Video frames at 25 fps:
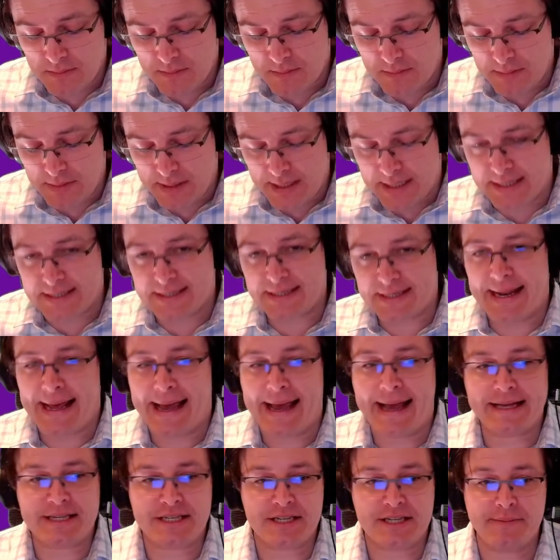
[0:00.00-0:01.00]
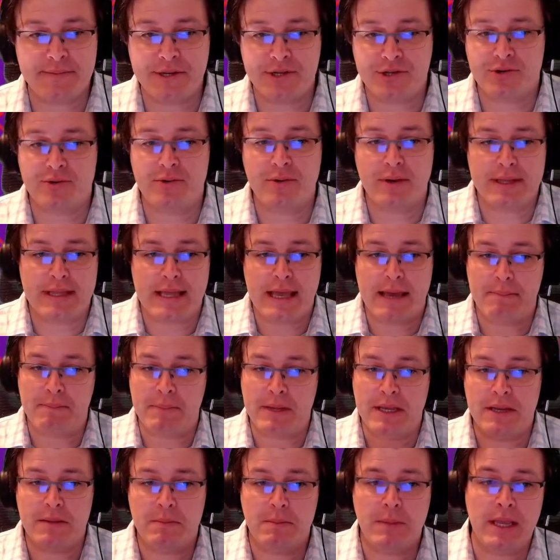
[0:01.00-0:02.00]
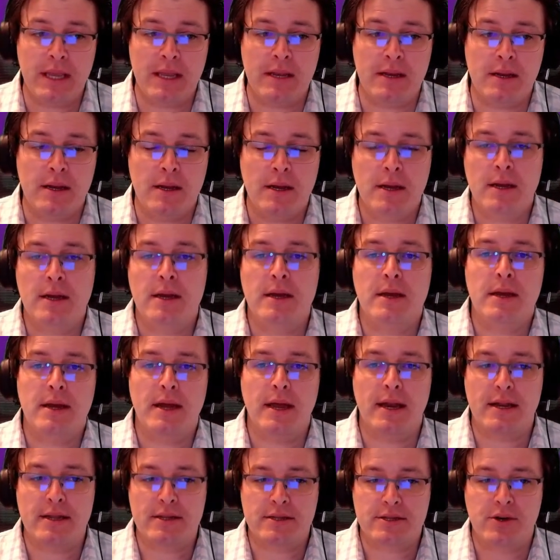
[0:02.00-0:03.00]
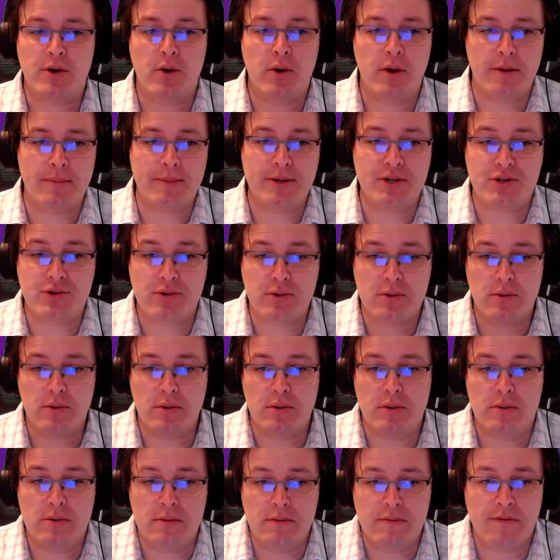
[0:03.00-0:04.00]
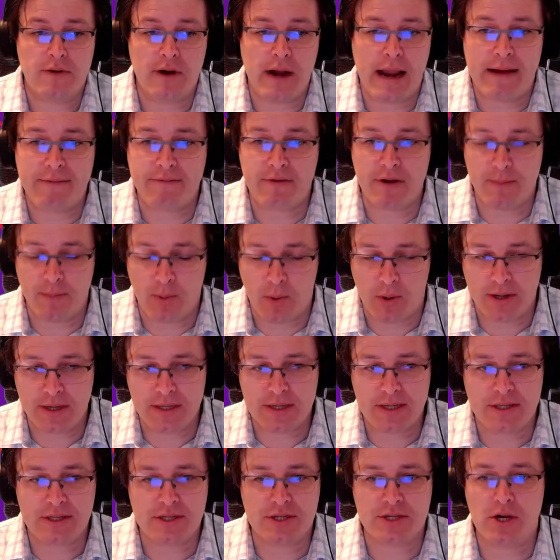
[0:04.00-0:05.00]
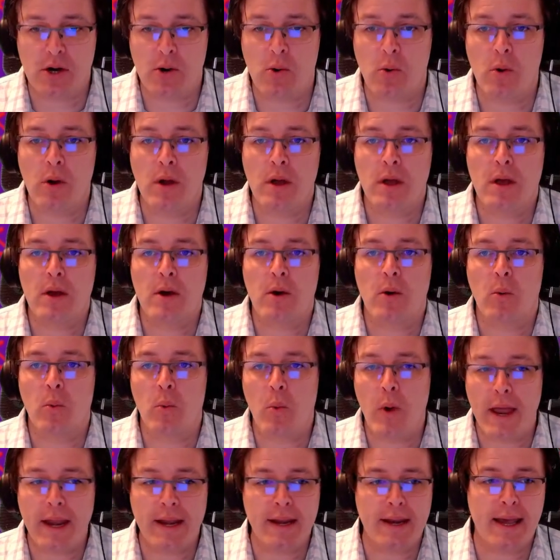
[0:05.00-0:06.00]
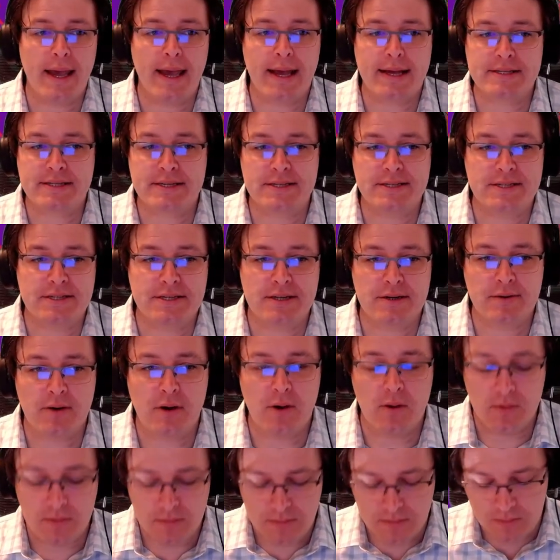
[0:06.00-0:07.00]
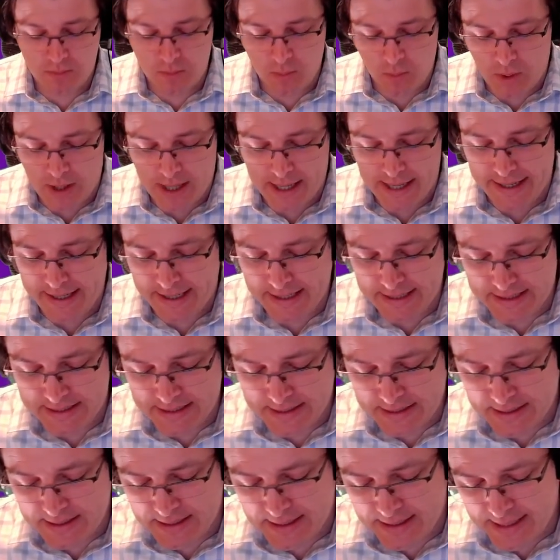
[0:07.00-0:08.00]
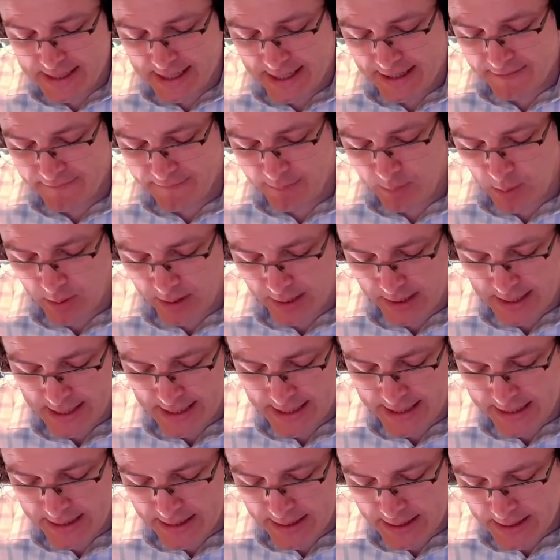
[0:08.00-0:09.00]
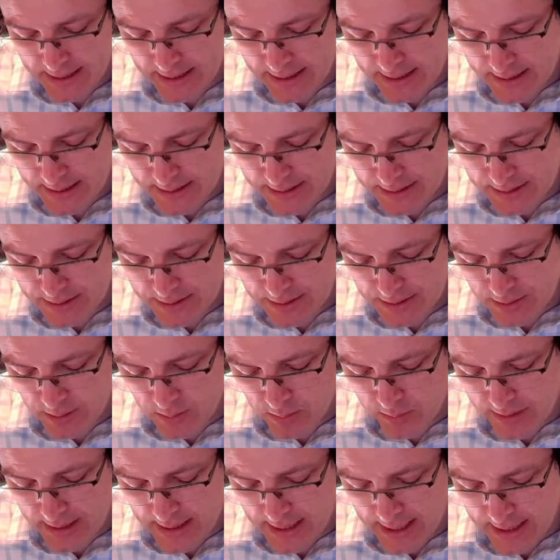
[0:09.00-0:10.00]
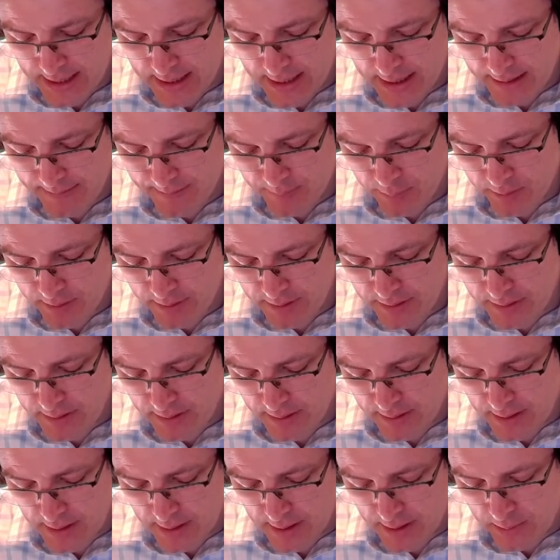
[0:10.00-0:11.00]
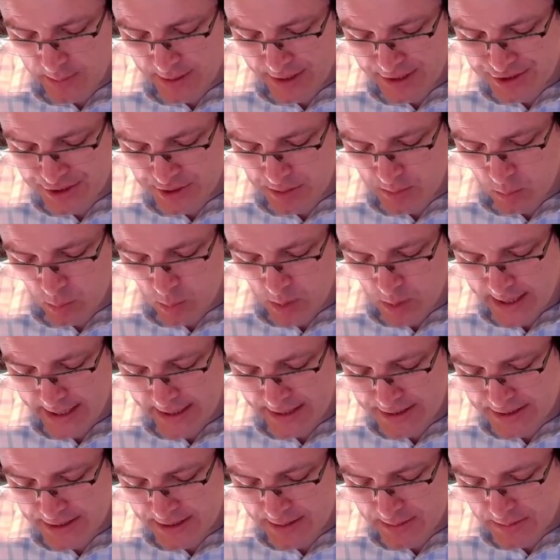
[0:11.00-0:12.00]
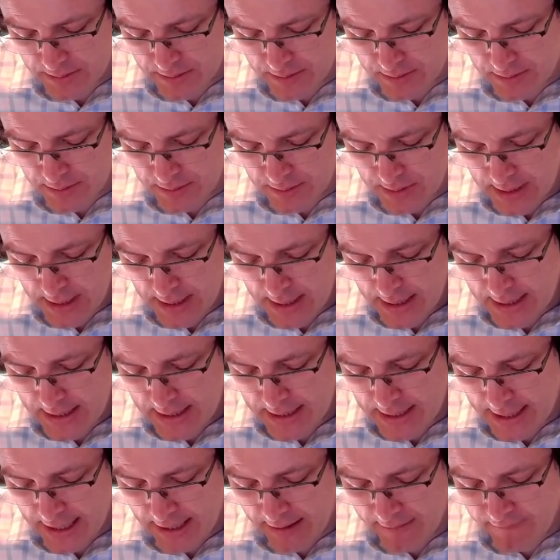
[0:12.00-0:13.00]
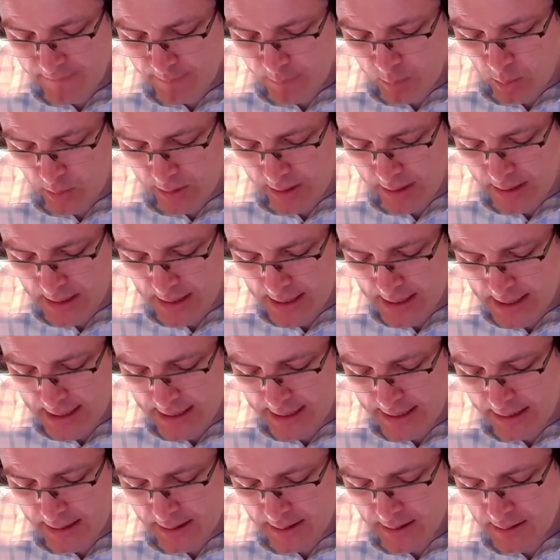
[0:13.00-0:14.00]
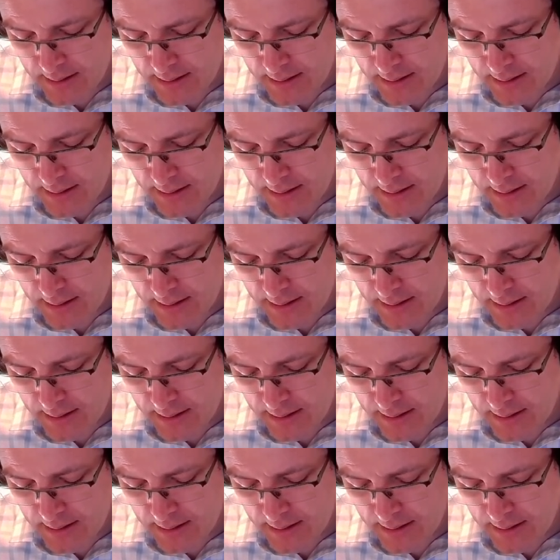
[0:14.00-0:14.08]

because it has to be true at that mean, and it's going to be true for every point. And so when x is 0, y is negative 0.9. And so we end up with the equation y is equal to negative 0.9